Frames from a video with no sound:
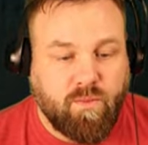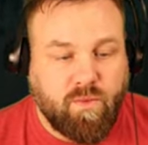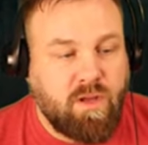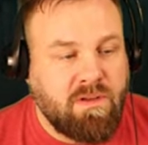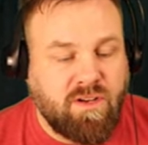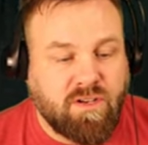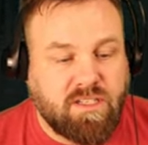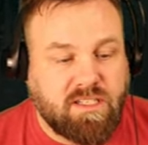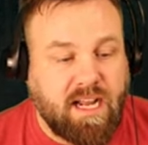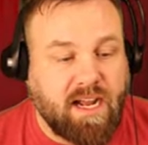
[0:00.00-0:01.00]
What do you mean you're
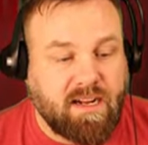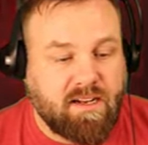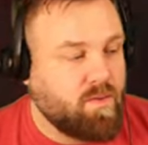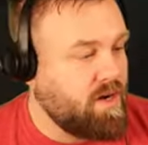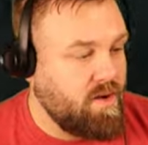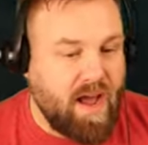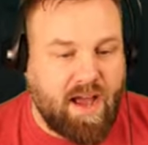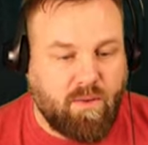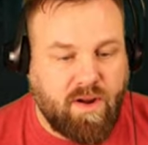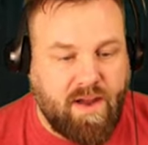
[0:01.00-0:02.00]
stuck? Where are you
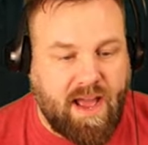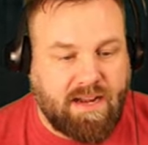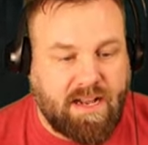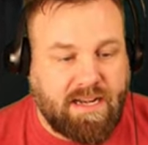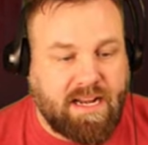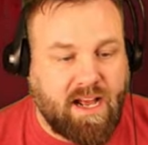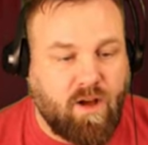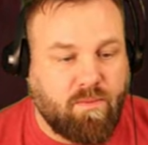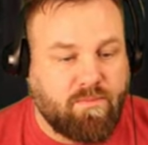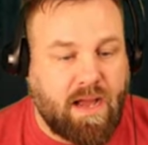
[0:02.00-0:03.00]
at? I need help.